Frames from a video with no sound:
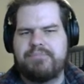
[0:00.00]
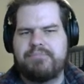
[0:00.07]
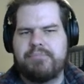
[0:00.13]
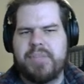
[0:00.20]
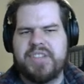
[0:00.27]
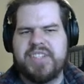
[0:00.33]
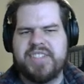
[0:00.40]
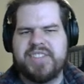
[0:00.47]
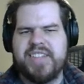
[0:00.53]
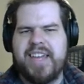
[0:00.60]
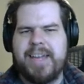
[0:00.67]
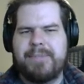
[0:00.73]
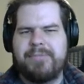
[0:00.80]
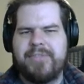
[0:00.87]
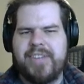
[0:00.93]
But this
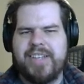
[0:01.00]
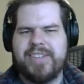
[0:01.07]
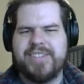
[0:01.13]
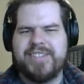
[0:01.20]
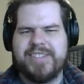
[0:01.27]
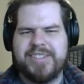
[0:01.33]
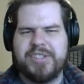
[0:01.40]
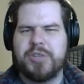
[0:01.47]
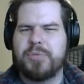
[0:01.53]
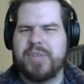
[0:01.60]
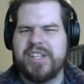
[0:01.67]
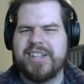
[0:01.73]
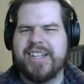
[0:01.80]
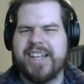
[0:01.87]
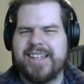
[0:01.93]
game feels a little bit
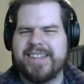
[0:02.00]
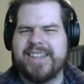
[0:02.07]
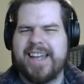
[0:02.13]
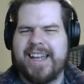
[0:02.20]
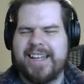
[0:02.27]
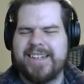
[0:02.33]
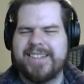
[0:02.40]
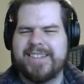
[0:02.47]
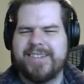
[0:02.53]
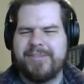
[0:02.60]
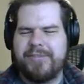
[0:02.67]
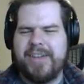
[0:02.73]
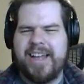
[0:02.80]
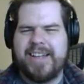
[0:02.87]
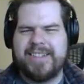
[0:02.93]
like that in the
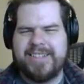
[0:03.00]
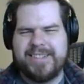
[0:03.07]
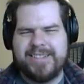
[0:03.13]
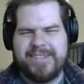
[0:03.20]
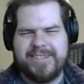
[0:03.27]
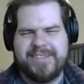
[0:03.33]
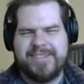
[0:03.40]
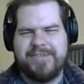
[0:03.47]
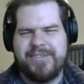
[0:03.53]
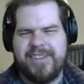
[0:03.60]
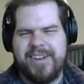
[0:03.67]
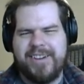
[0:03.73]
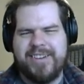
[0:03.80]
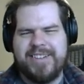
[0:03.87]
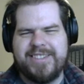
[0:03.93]
fact that there's the
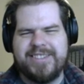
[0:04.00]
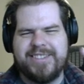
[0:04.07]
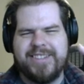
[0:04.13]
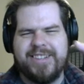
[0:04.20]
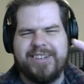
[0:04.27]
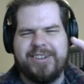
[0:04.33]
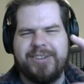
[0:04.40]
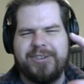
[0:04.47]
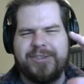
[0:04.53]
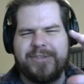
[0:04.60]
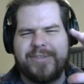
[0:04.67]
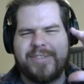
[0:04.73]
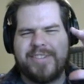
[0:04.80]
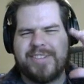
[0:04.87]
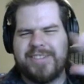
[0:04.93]
very
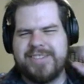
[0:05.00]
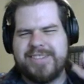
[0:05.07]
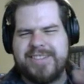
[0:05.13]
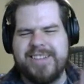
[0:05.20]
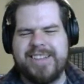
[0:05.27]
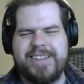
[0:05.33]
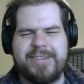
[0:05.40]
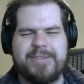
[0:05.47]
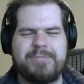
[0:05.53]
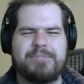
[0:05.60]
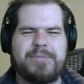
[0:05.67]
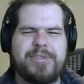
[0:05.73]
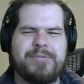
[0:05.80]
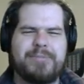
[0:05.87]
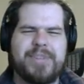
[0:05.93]
slow
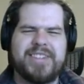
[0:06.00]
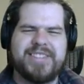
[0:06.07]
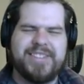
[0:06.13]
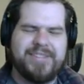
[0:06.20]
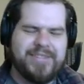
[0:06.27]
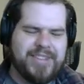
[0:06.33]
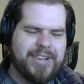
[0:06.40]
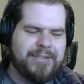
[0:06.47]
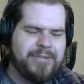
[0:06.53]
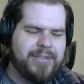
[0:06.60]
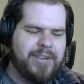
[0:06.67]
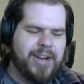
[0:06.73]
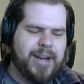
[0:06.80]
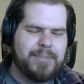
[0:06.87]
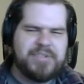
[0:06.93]
movement of
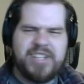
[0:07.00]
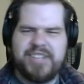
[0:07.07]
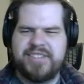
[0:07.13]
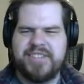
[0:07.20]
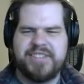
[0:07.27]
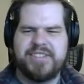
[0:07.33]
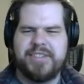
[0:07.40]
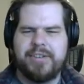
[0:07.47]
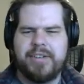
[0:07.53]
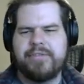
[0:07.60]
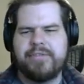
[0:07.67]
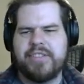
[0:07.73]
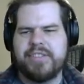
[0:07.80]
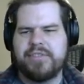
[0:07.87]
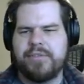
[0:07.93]
objects into your
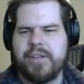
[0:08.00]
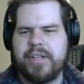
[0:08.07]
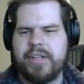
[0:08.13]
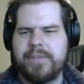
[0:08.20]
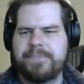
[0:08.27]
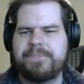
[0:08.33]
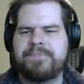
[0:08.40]
inventory.